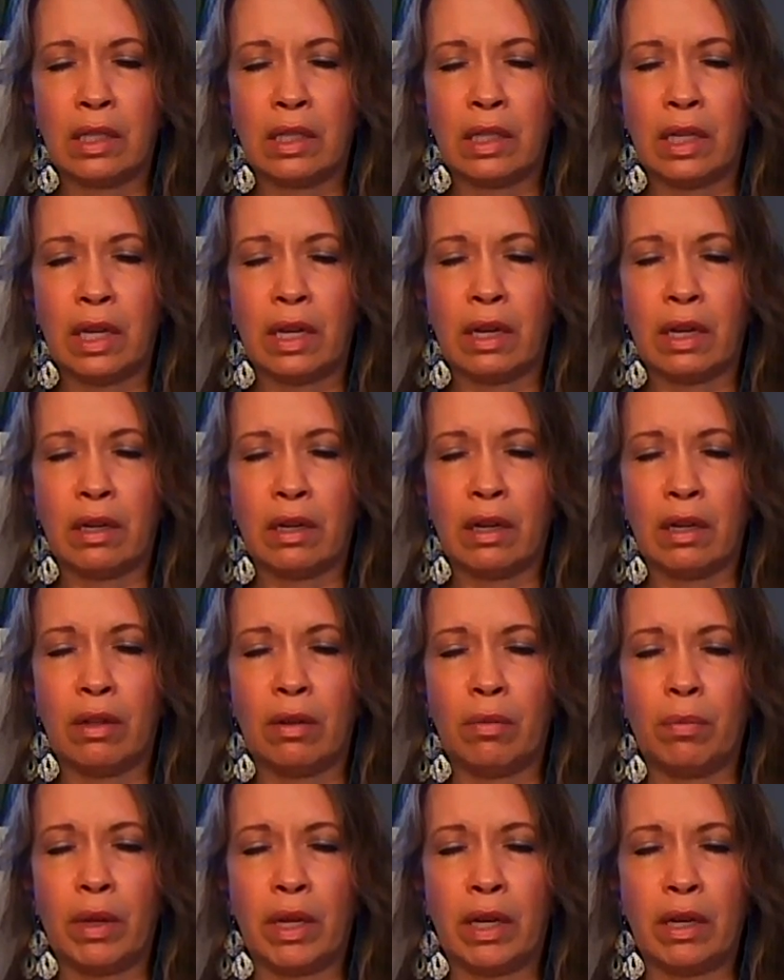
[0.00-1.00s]
Take another
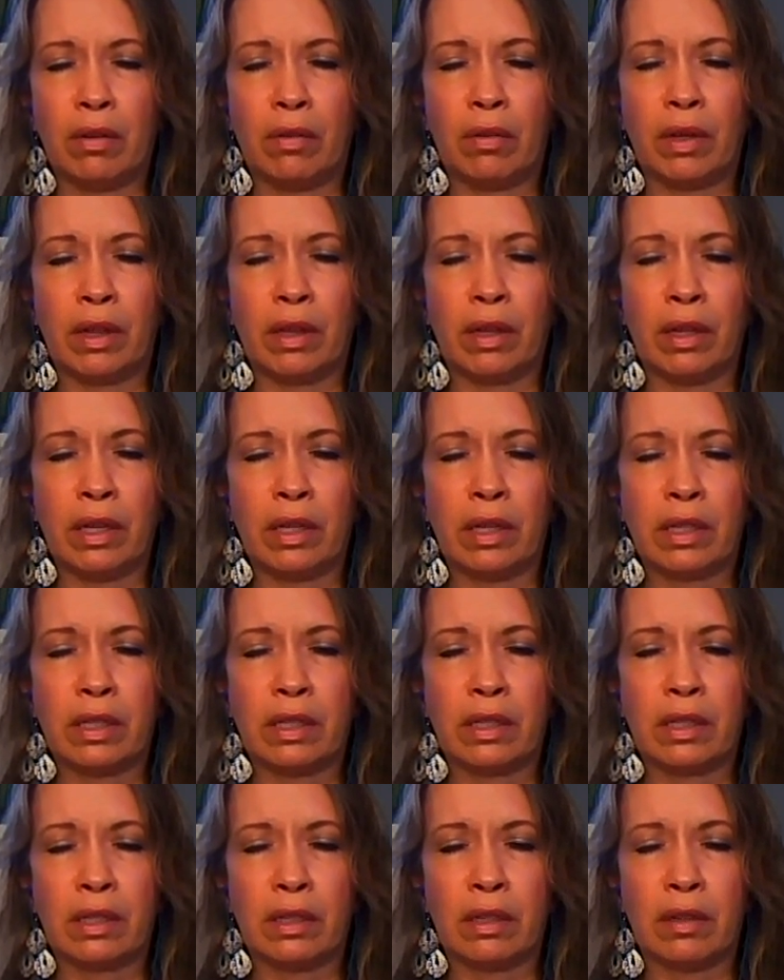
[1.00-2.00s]
minute with
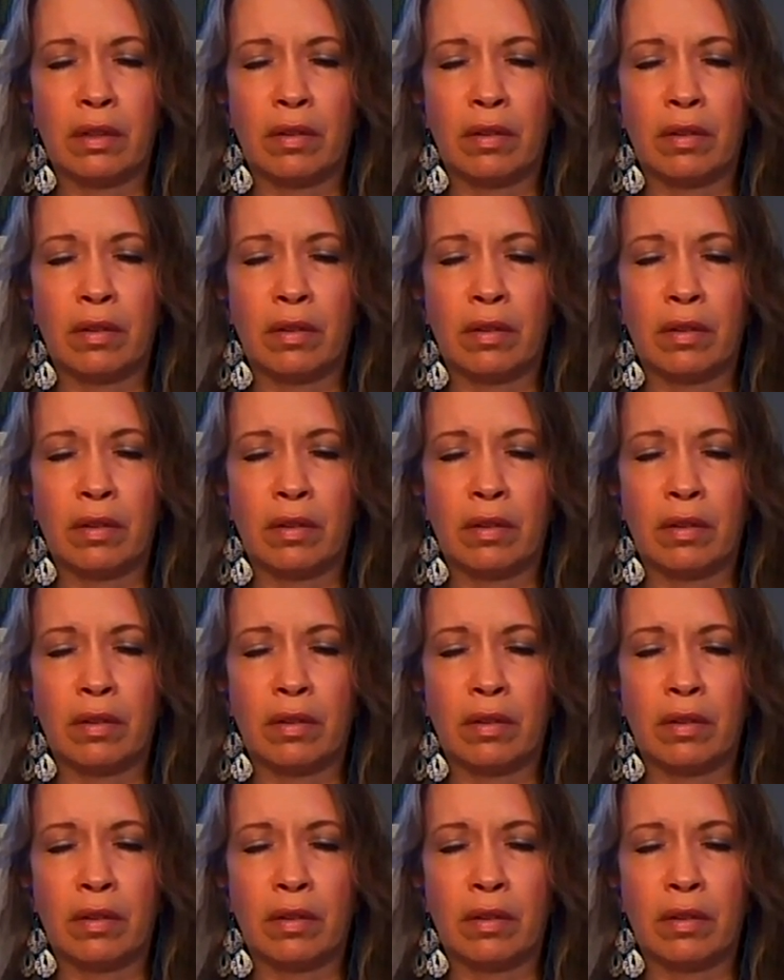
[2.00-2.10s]
this.